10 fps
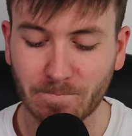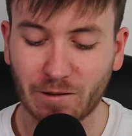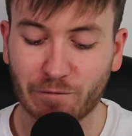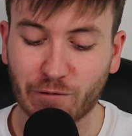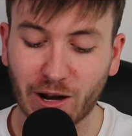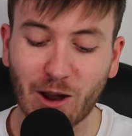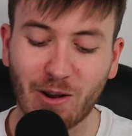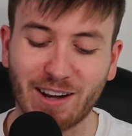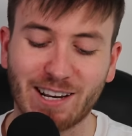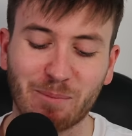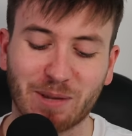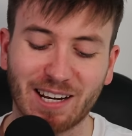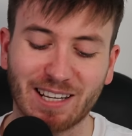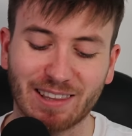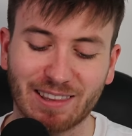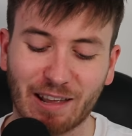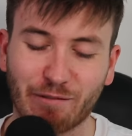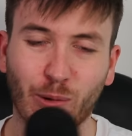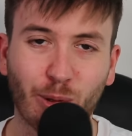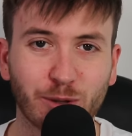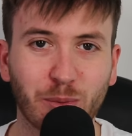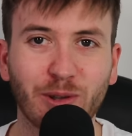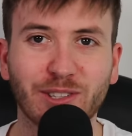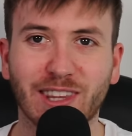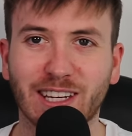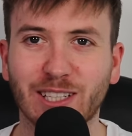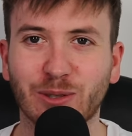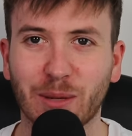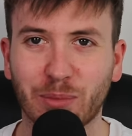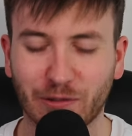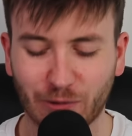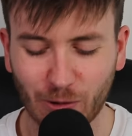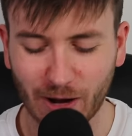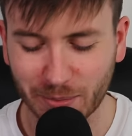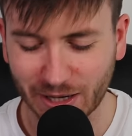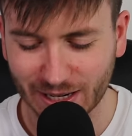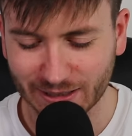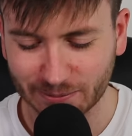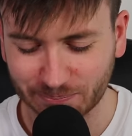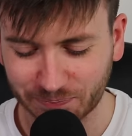Freo end up getting that fourth spot, so the D's will get pick four. Happy days.